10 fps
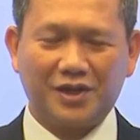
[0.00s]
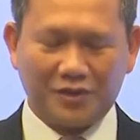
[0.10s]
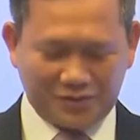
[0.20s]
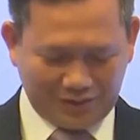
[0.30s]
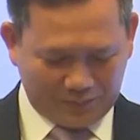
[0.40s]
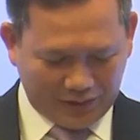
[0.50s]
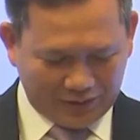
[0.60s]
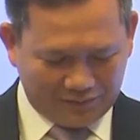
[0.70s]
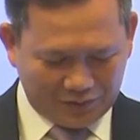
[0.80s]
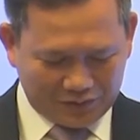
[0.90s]
concept
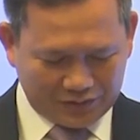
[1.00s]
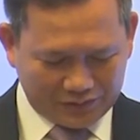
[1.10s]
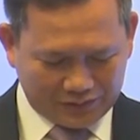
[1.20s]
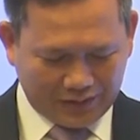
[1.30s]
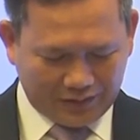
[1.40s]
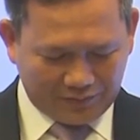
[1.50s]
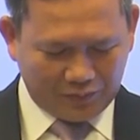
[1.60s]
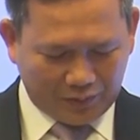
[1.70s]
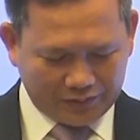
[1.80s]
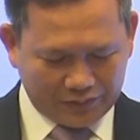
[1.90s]
in the future, and we
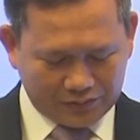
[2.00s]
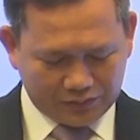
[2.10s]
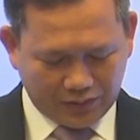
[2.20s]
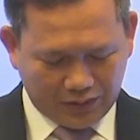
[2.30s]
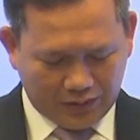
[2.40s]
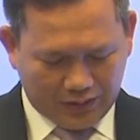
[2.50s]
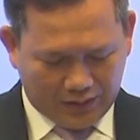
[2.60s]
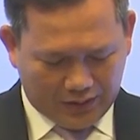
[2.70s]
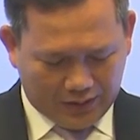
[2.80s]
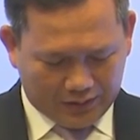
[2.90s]
want
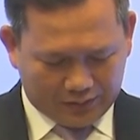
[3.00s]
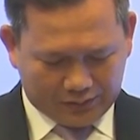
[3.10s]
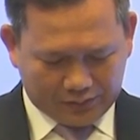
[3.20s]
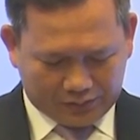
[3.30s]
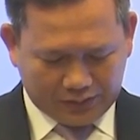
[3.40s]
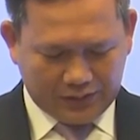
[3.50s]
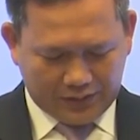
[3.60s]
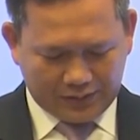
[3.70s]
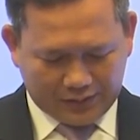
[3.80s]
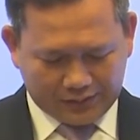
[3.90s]
to
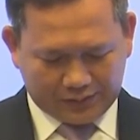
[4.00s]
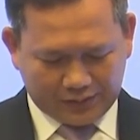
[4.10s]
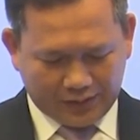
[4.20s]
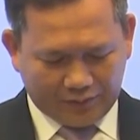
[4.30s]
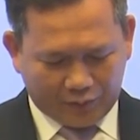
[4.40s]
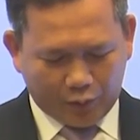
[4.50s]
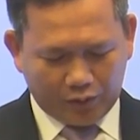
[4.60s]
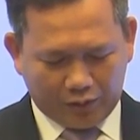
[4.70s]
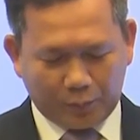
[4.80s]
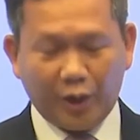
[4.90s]
see this
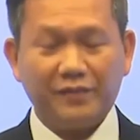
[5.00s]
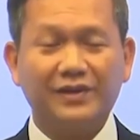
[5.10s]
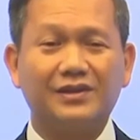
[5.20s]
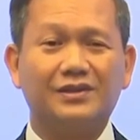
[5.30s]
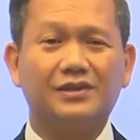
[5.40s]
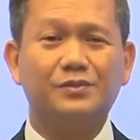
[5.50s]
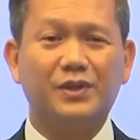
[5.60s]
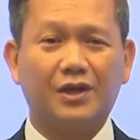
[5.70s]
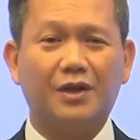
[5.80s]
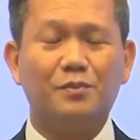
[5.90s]
role of private sector
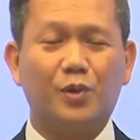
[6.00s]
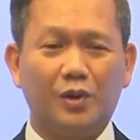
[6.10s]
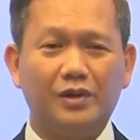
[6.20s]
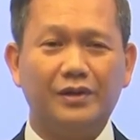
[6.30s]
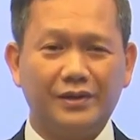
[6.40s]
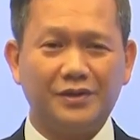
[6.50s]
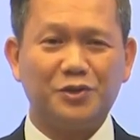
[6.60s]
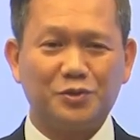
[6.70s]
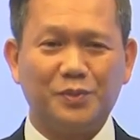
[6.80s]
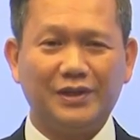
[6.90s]
become more
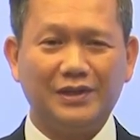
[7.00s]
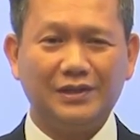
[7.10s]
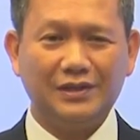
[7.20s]
engagement.